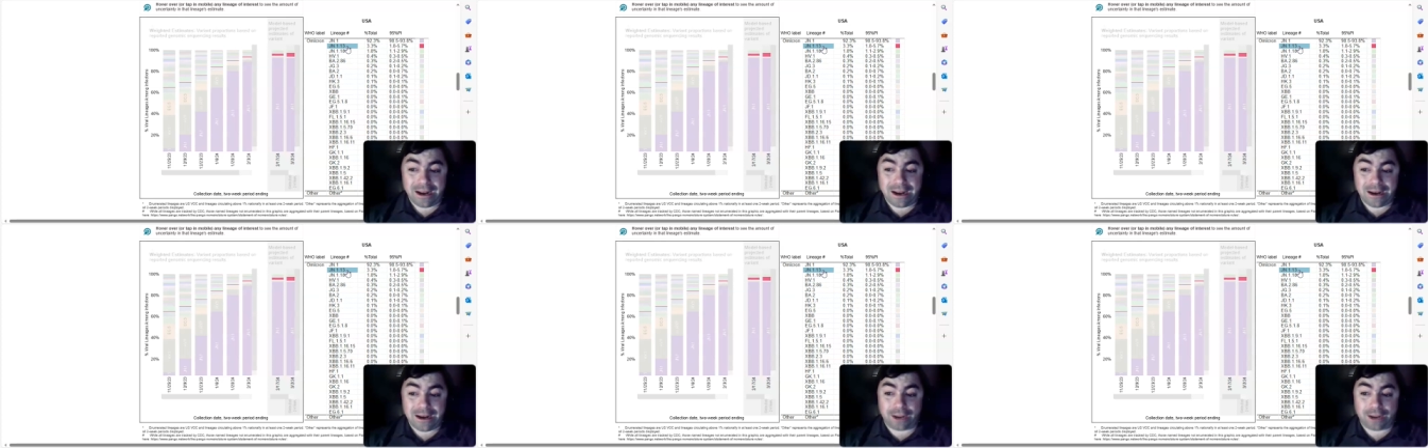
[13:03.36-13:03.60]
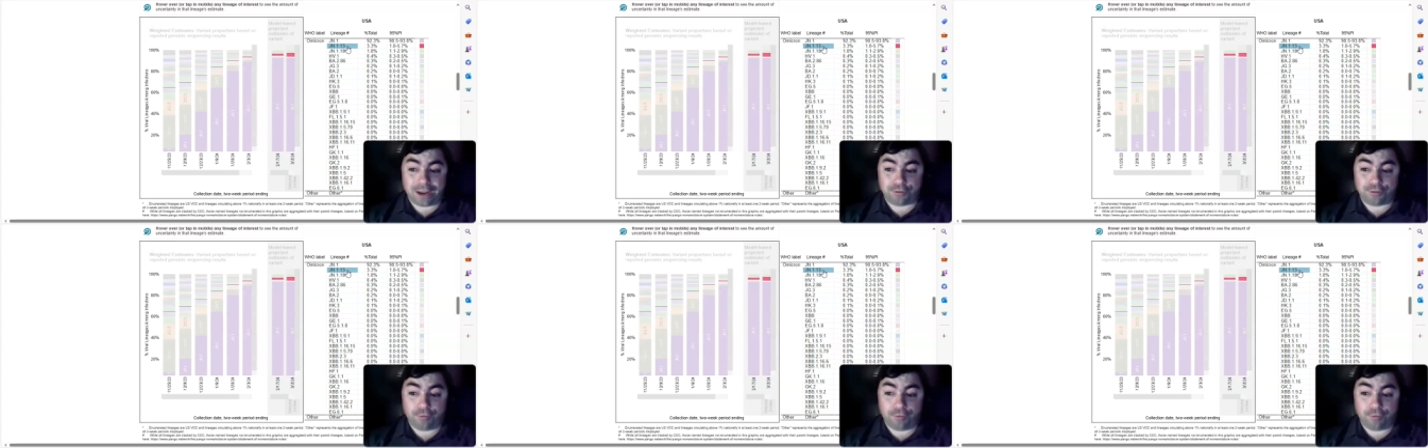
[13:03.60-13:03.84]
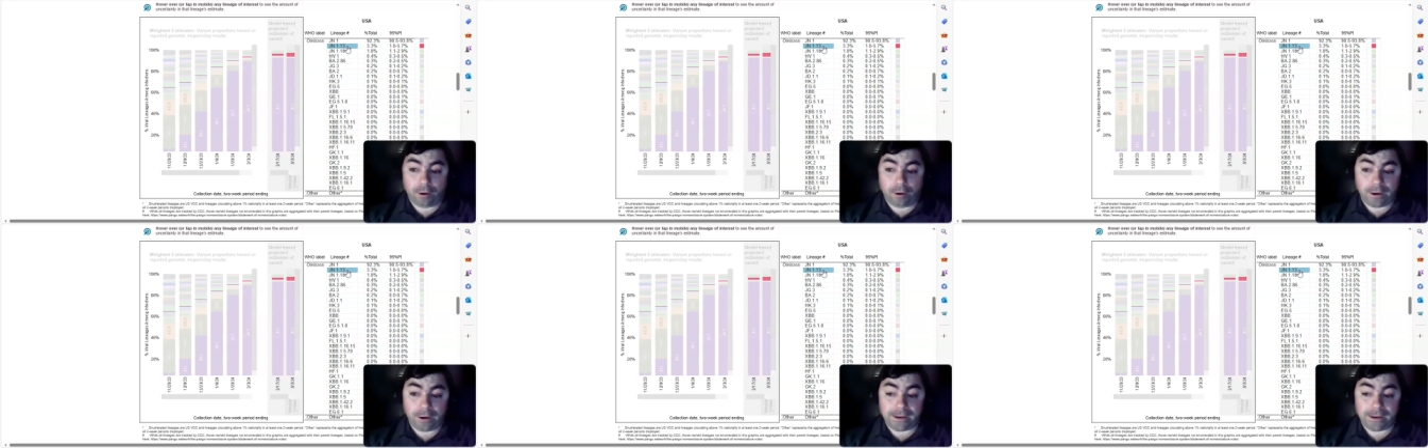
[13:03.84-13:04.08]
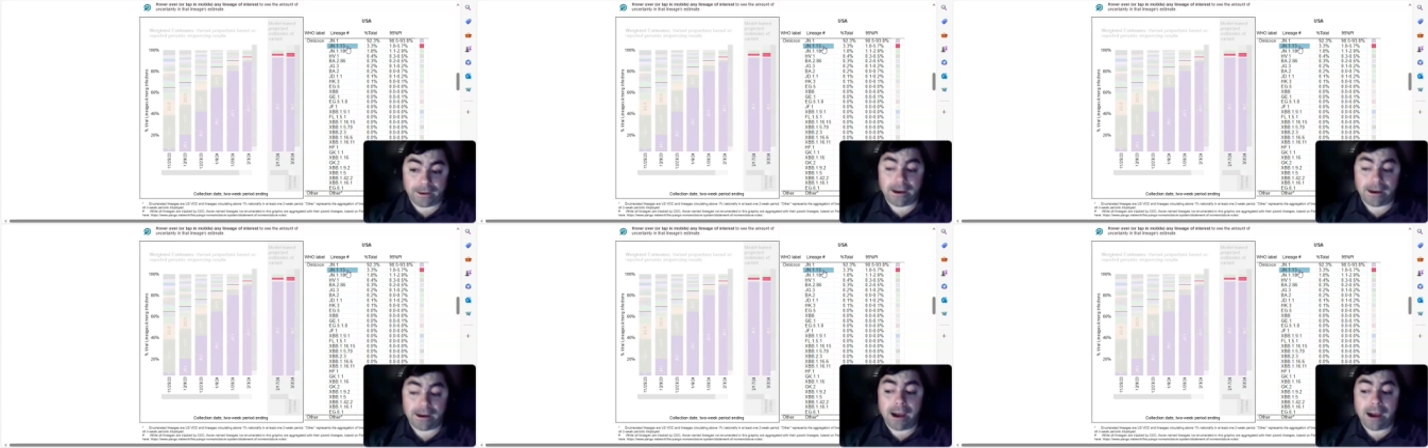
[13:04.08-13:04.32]
next
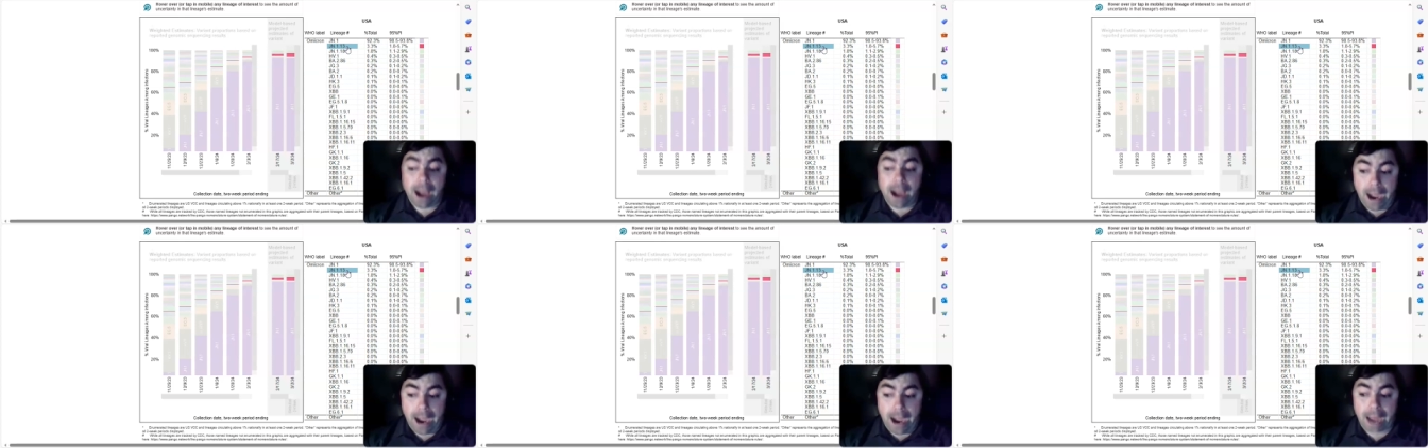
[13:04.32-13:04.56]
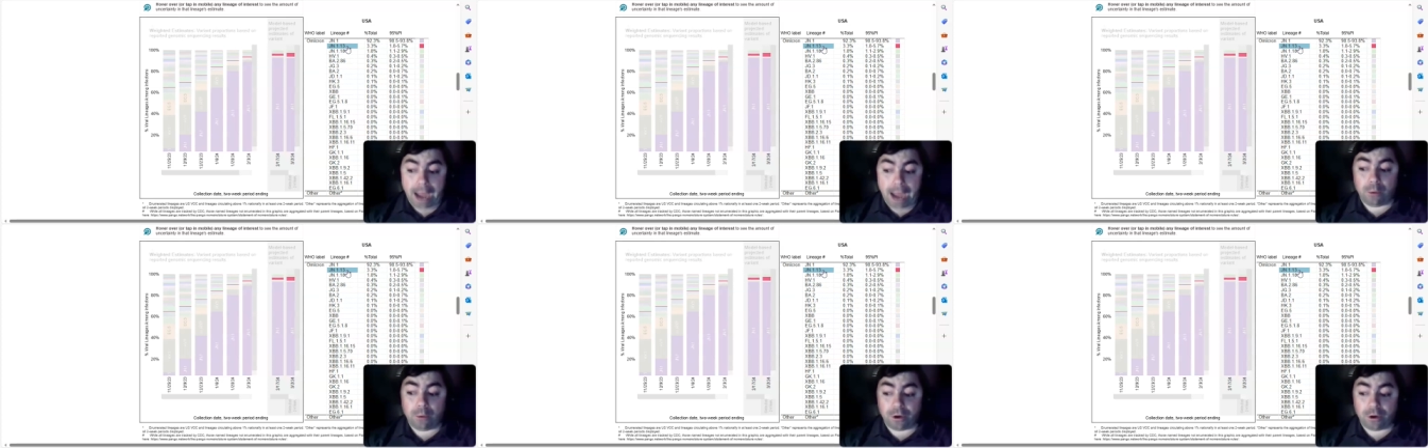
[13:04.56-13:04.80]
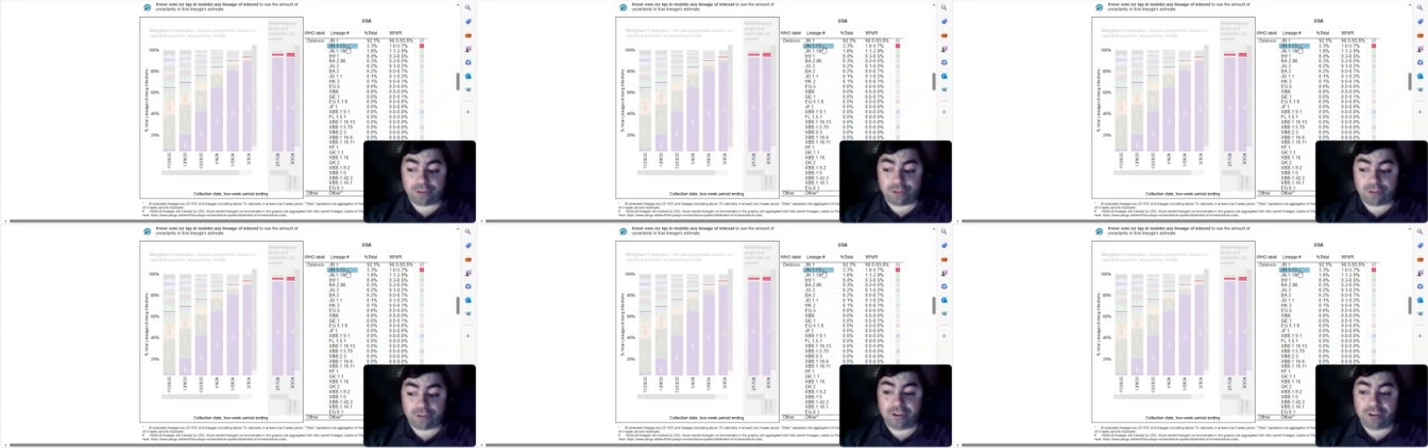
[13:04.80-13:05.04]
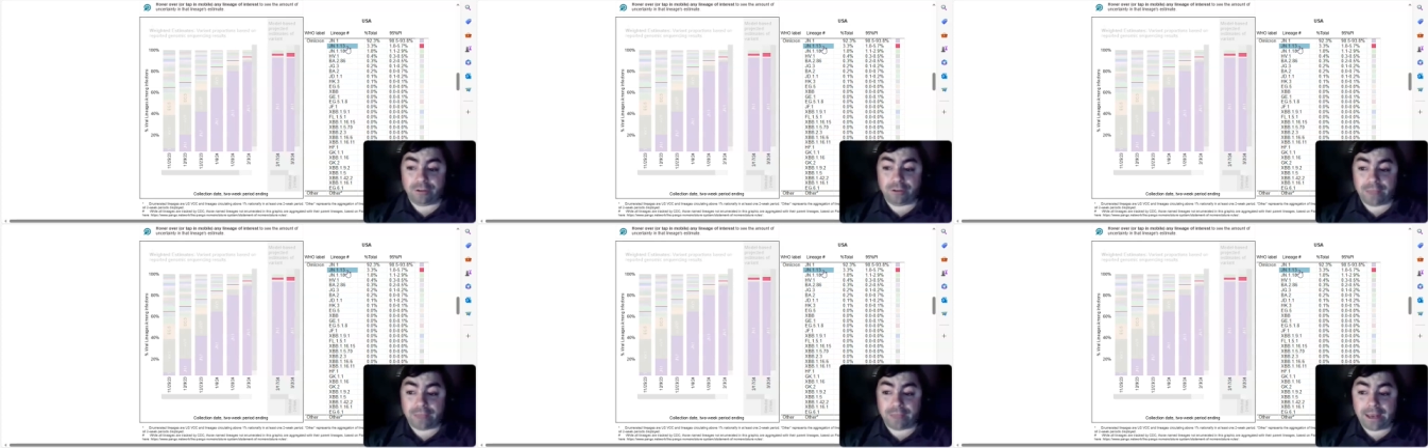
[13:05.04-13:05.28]
Friday. I want to
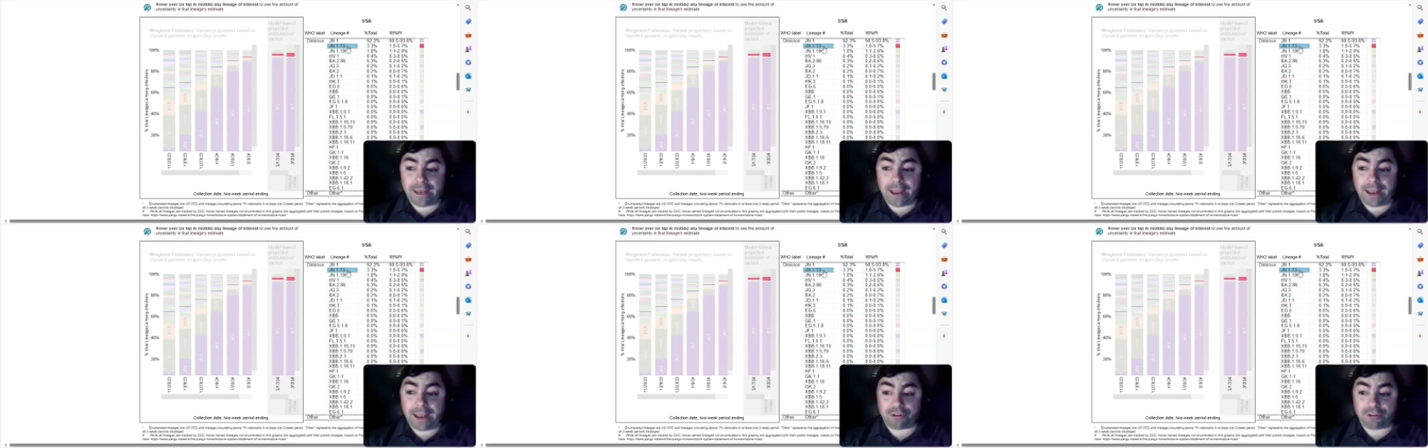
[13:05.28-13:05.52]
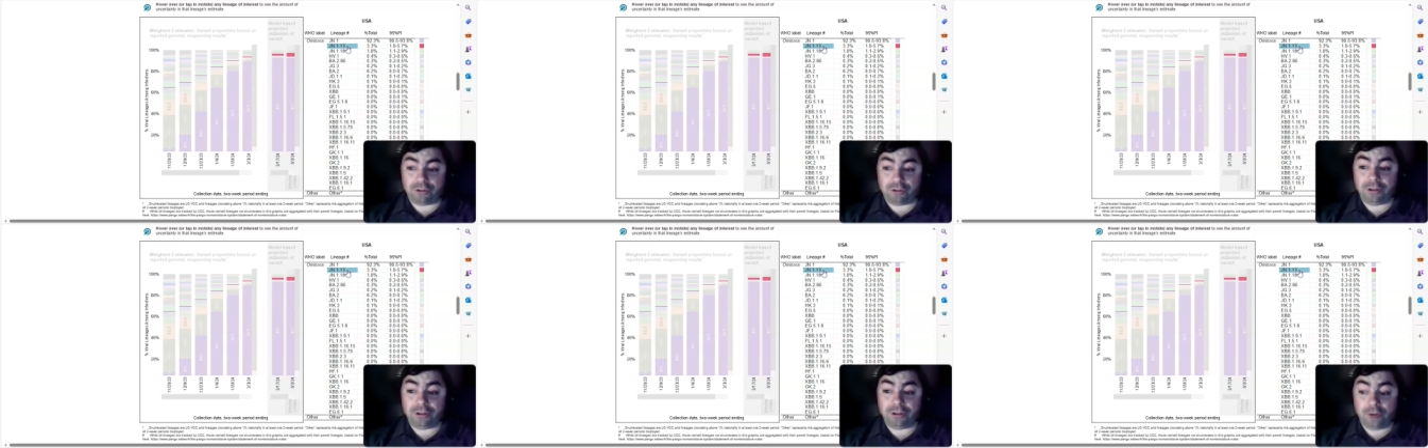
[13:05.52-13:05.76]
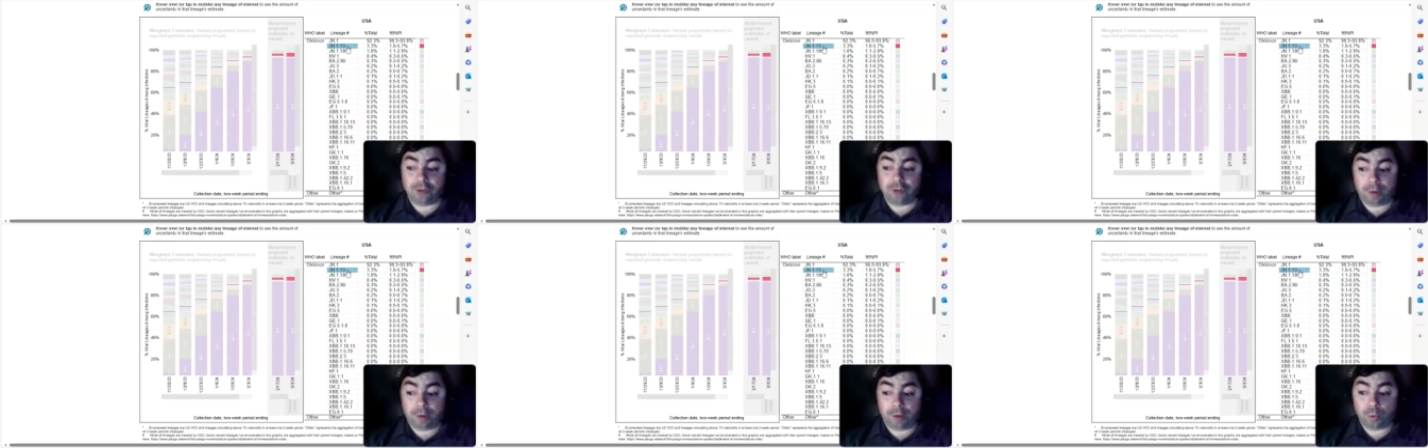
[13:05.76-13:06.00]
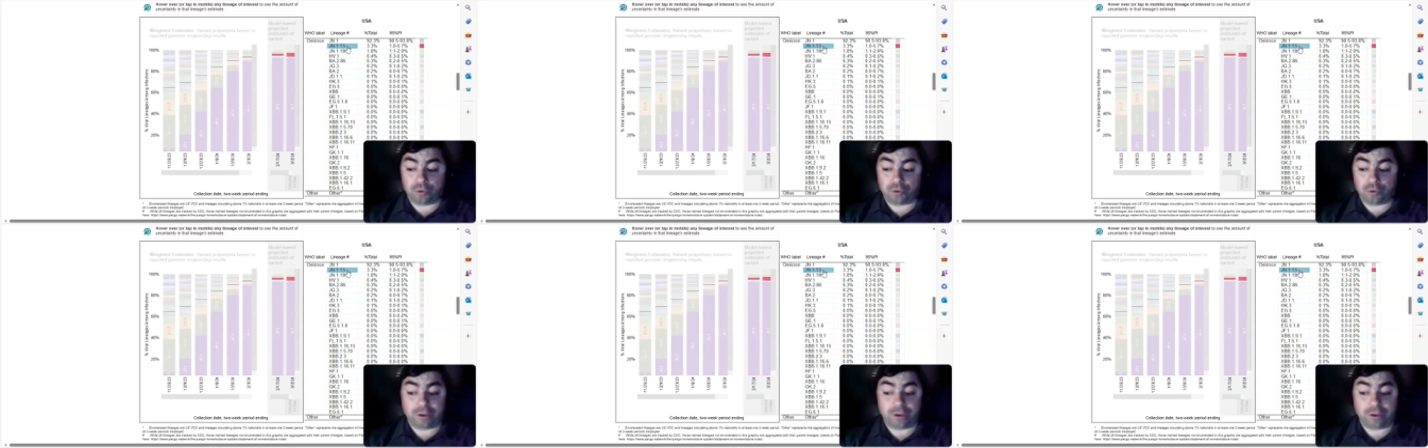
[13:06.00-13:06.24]
see if that actually doubles.